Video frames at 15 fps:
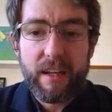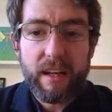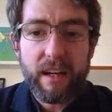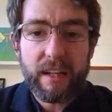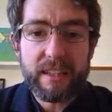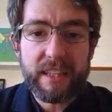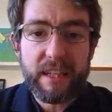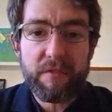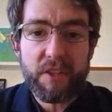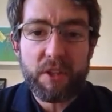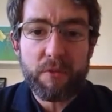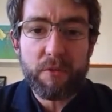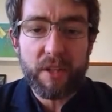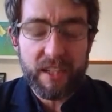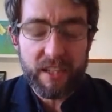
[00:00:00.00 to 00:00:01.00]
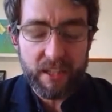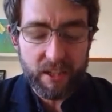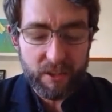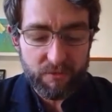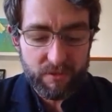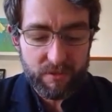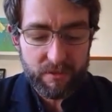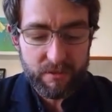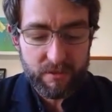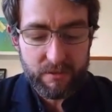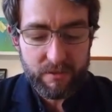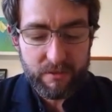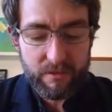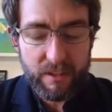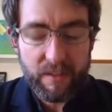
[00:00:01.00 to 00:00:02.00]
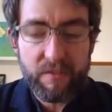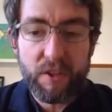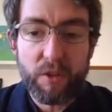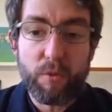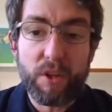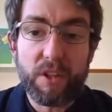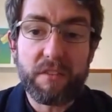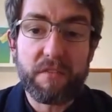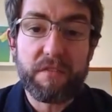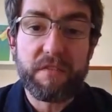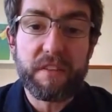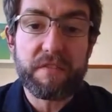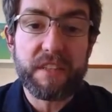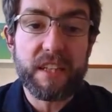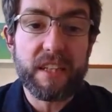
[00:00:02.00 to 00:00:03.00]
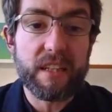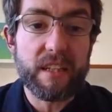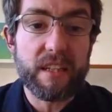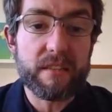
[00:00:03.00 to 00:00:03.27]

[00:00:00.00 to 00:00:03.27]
I'd give you my coat if you weren't 15 years